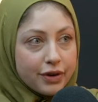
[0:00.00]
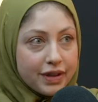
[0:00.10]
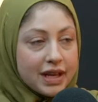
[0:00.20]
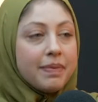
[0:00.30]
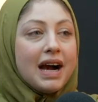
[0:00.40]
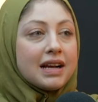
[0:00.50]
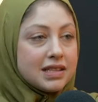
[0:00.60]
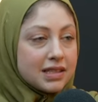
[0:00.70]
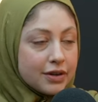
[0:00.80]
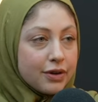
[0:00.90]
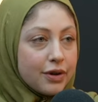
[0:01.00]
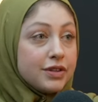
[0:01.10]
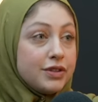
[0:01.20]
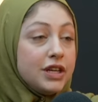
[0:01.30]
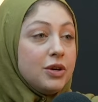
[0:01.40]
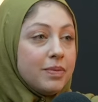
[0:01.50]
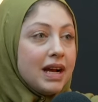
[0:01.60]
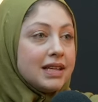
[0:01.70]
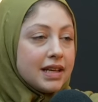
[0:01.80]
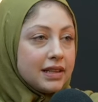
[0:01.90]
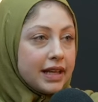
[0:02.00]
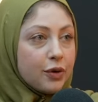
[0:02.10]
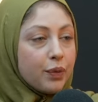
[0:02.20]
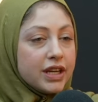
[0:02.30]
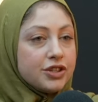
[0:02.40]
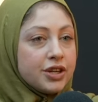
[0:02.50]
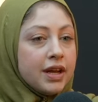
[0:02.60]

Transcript: The impact is literal. The mm-hmm. dehumanizing language